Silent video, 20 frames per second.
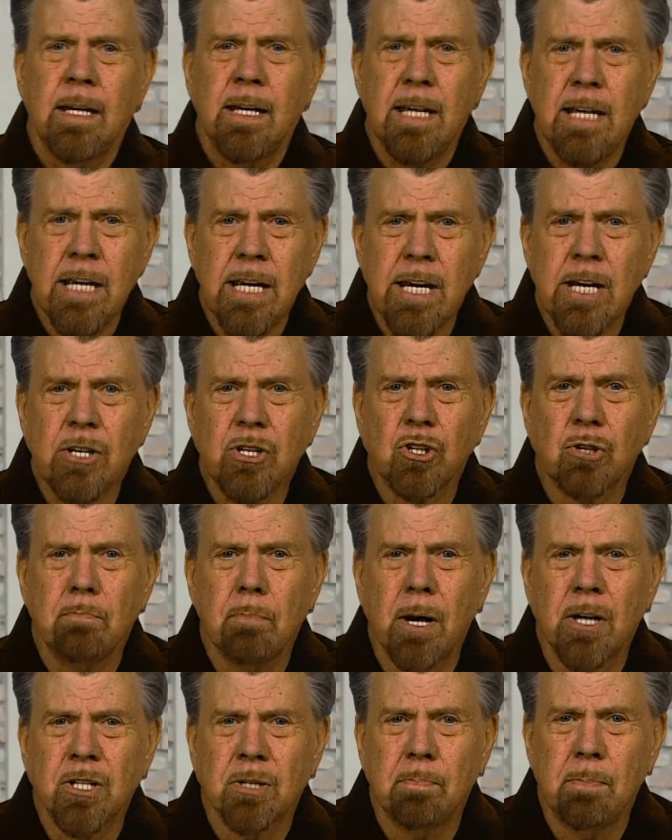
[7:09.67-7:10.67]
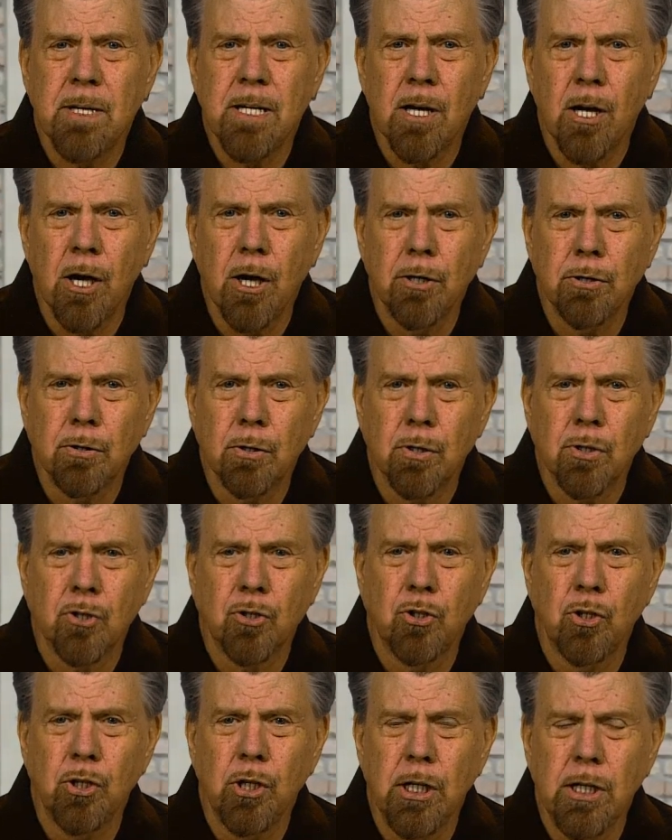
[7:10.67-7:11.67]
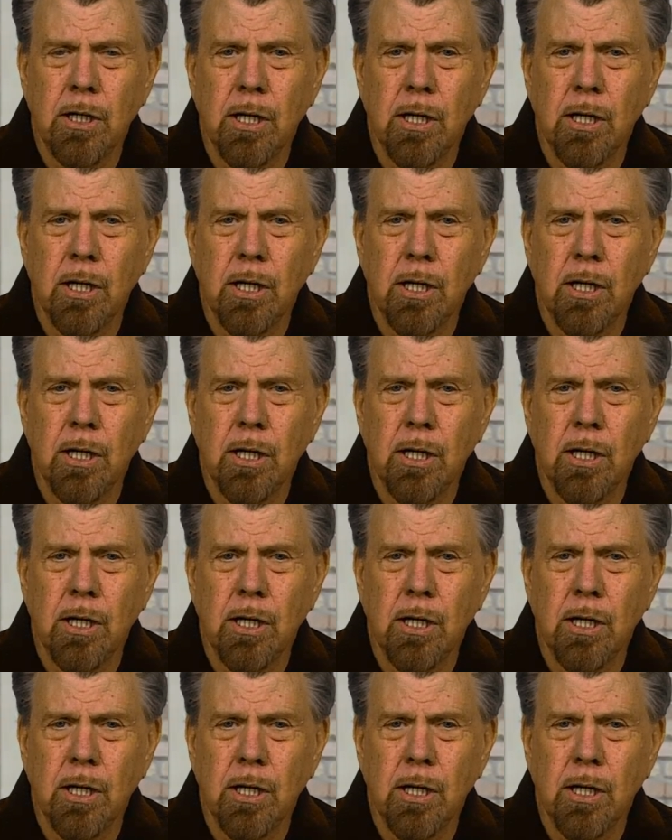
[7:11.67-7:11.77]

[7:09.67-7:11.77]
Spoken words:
each must be understood